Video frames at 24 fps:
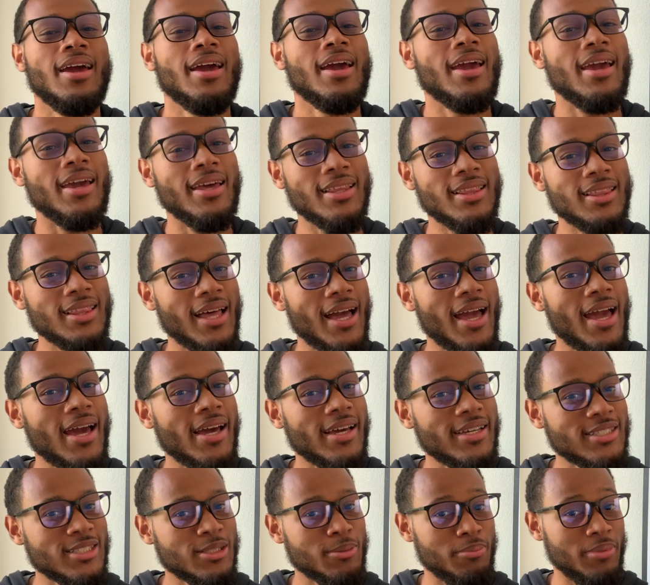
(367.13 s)
And
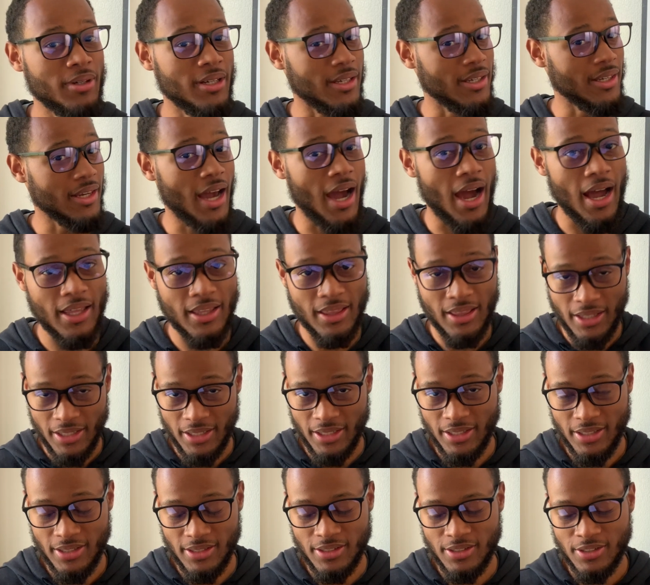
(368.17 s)
last but not
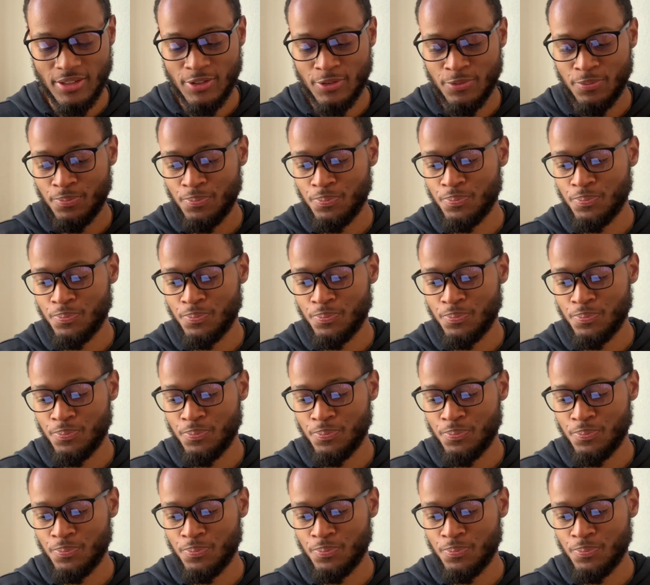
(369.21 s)
least,